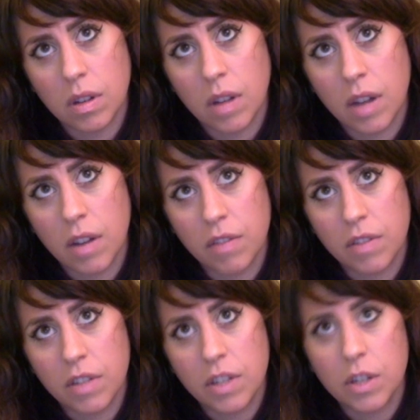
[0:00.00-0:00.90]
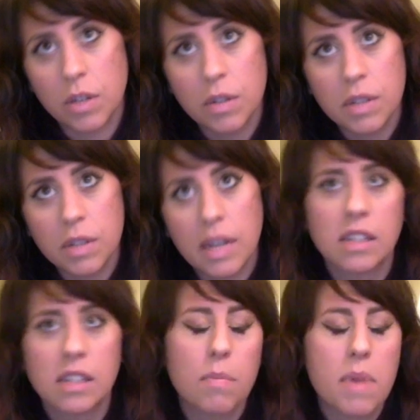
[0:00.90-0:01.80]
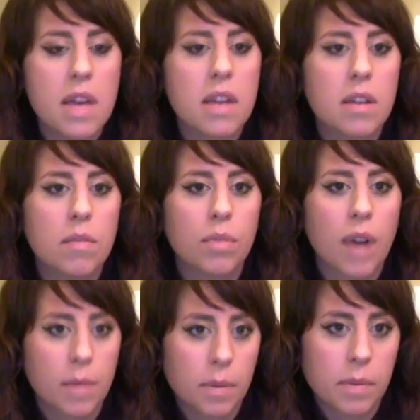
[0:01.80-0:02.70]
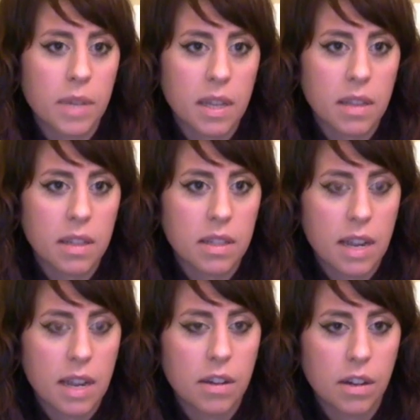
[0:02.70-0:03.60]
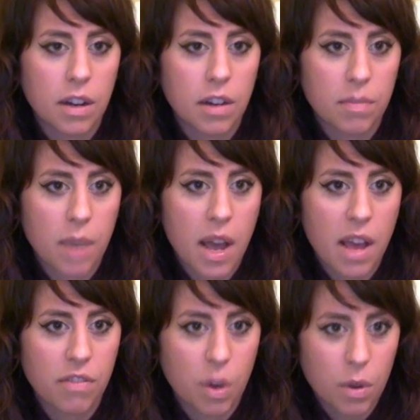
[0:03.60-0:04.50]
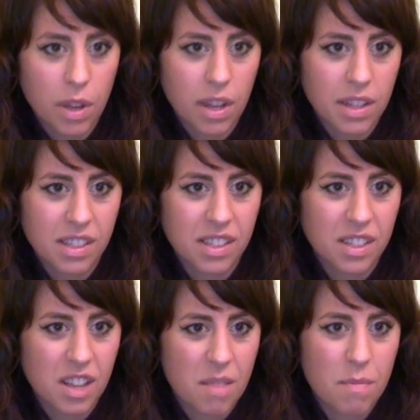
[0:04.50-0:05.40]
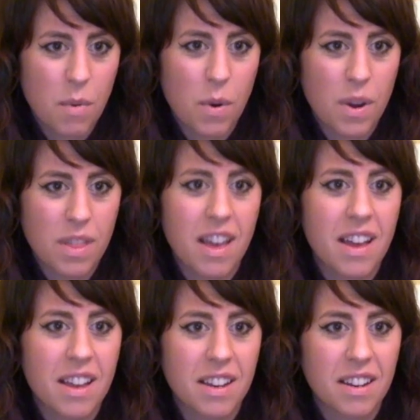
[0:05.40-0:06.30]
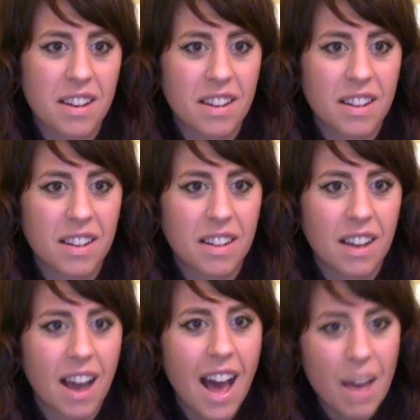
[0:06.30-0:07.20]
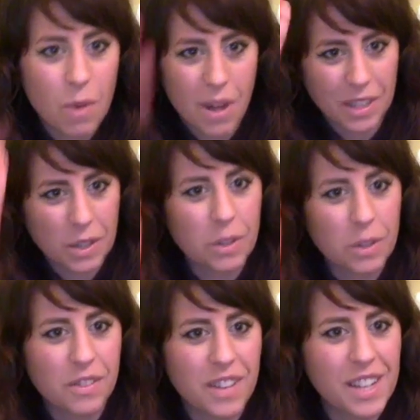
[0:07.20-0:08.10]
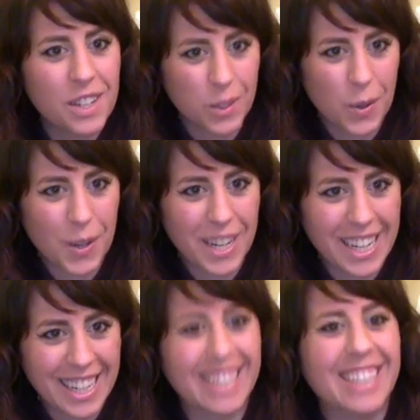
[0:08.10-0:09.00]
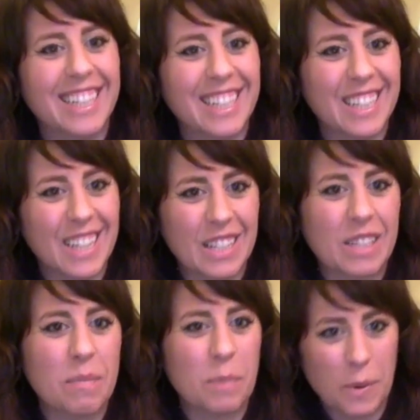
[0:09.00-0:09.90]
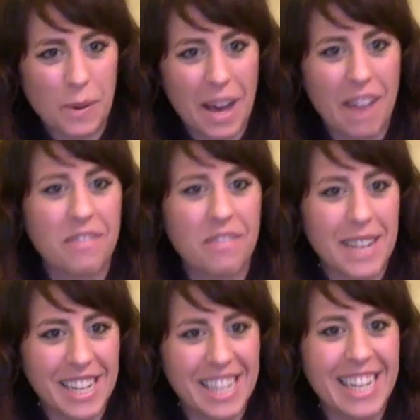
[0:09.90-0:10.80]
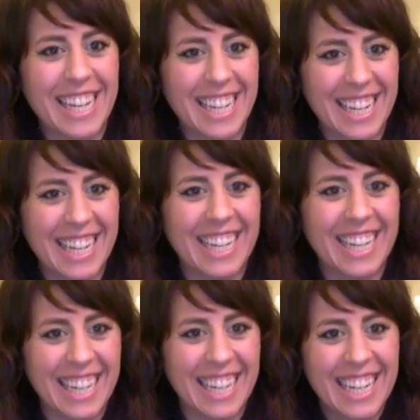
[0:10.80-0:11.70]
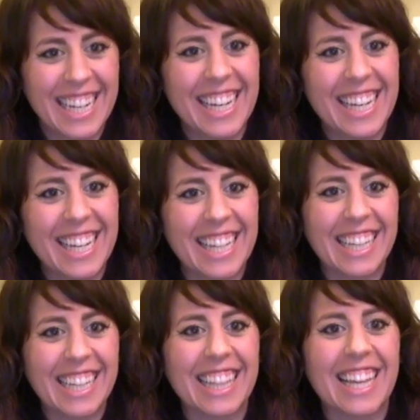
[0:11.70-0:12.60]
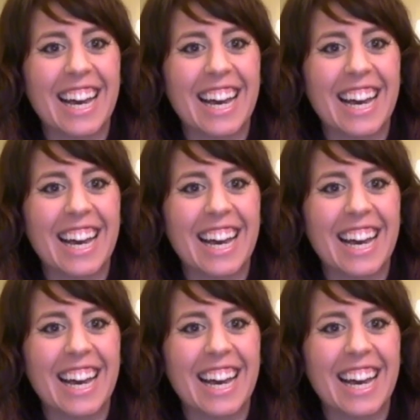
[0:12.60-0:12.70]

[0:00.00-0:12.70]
of to-dos that has been probably the center of my focus more than I want to cultivate joy. A affirmation like that.